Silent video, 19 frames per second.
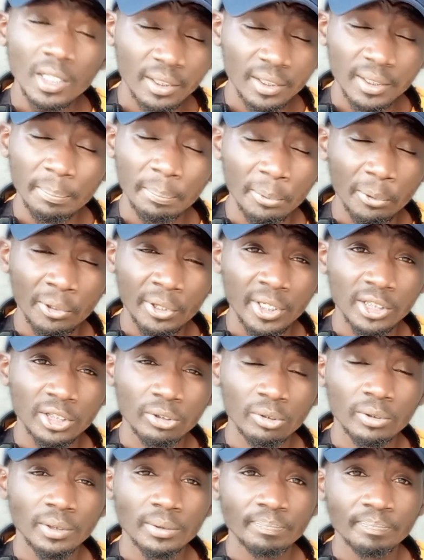the
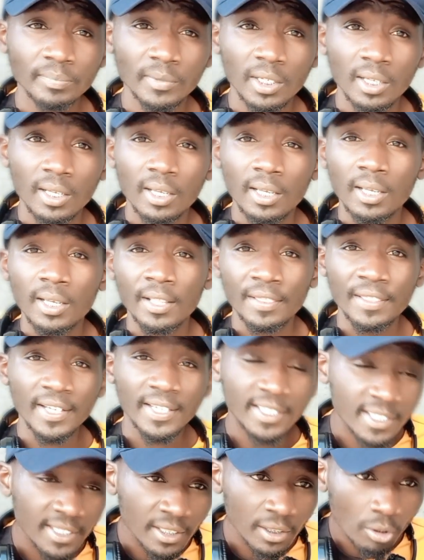progression, the
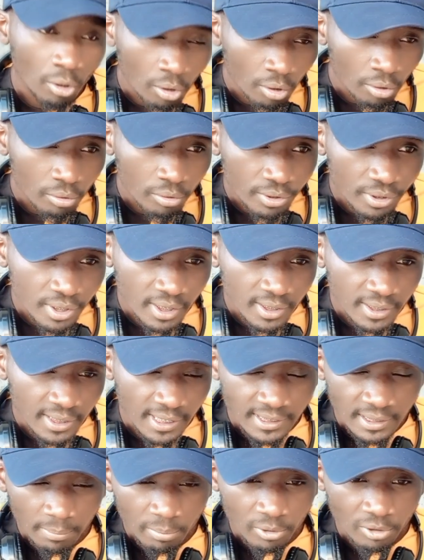key. All those things are
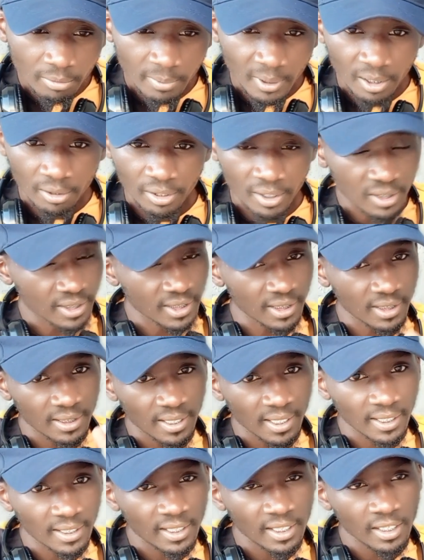supposed to be addressed.
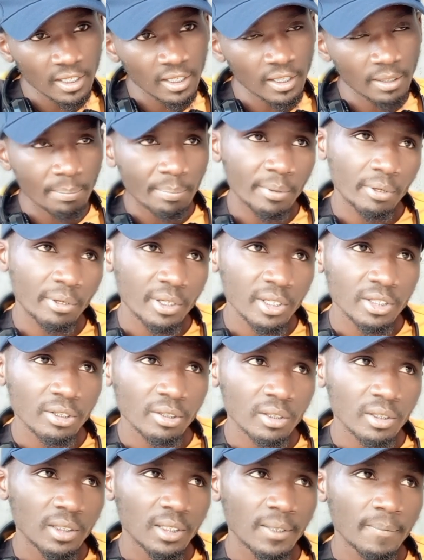The key, the
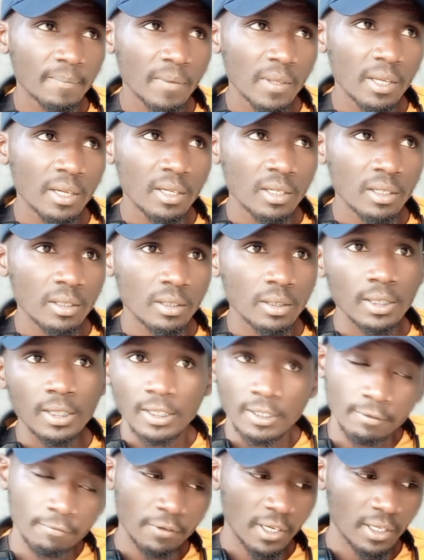progression,
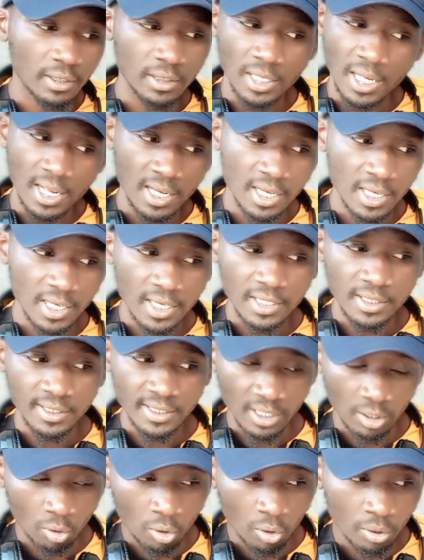in fact, is
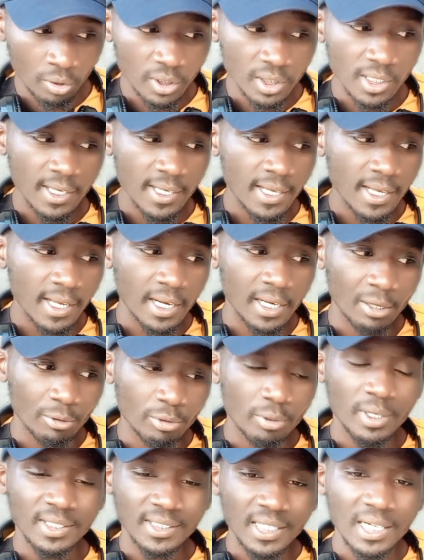the chord. Now
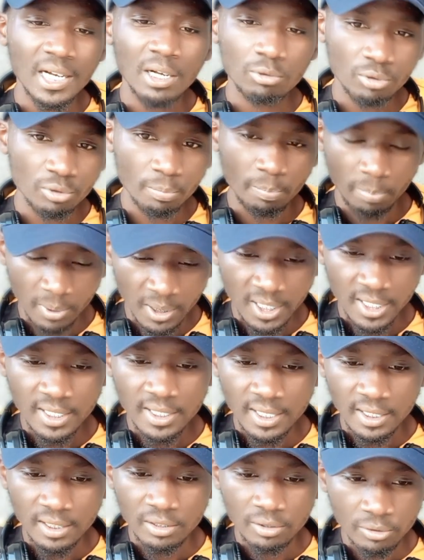you understand how to
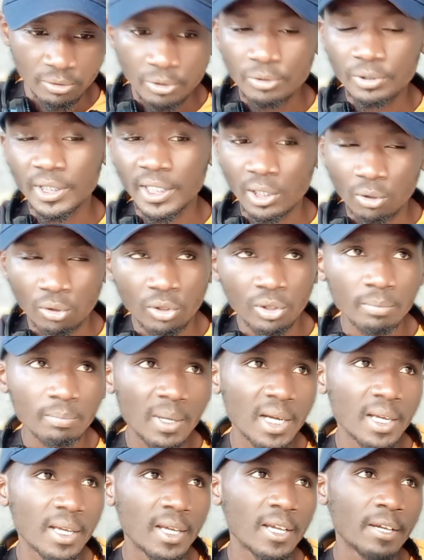use the chord
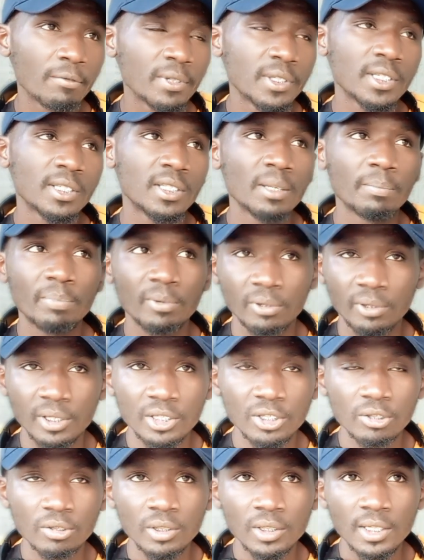by which is the
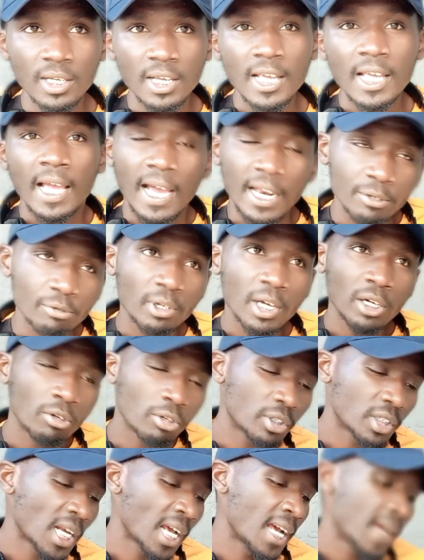progression, and you
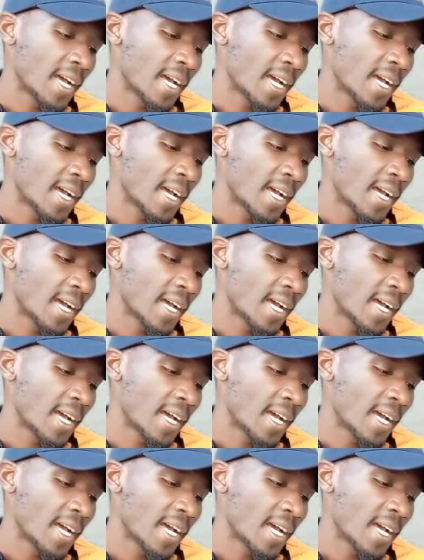cannot